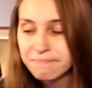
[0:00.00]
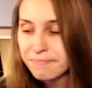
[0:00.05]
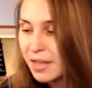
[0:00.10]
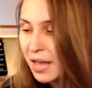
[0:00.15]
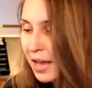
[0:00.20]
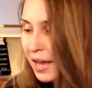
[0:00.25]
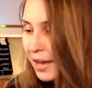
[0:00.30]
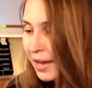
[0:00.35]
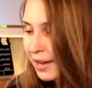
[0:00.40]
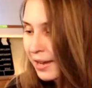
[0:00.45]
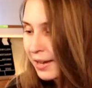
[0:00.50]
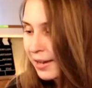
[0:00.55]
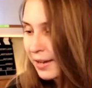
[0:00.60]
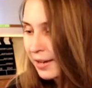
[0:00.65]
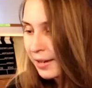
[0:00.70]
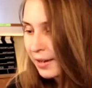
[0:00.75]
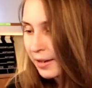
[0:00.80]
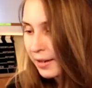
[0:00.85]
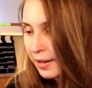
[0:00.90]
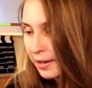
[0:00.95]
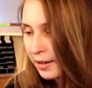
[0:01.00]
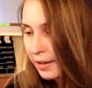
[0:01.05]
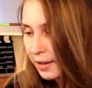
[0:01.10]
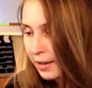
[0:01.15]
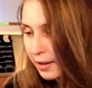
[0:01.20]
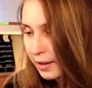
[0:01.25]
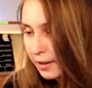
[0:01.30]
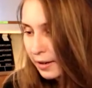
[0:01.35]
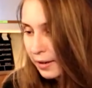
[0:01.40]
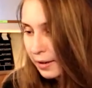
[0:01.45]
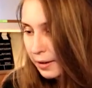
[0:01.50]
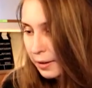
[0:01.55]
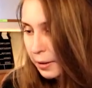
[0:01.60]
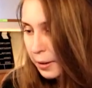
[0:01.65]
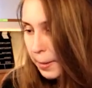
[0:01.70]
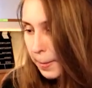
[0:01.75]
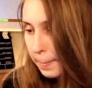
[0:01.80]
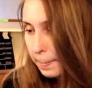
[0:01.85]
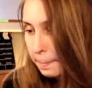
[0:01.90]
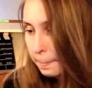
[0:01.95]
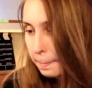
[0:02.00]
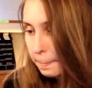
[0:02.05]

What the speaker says: No one is speaking in this clip.